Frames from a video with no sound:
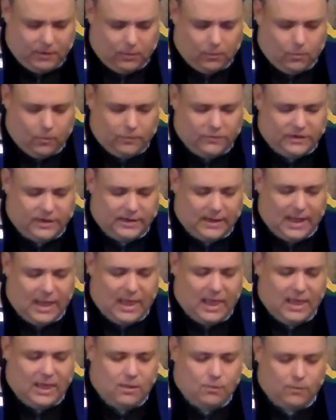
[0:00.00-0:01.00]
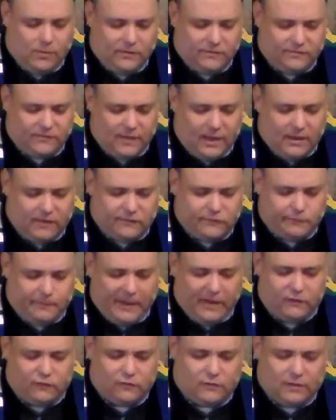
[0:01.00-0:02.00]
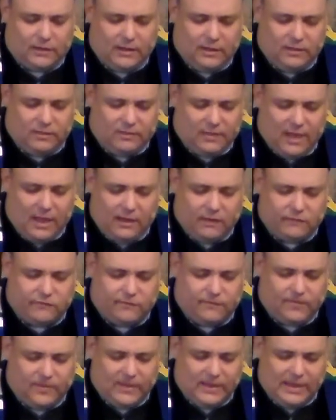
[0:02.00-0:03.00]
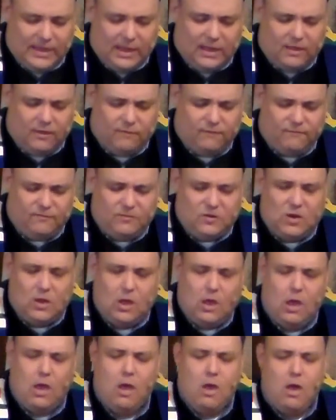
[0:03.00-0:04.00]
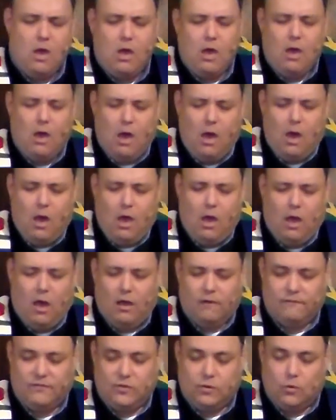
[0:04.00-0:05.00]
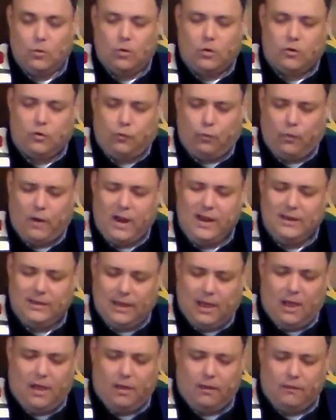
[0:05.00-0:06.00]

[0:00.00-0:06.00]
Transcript: But Lord, today we say especially thanks for the gift of your great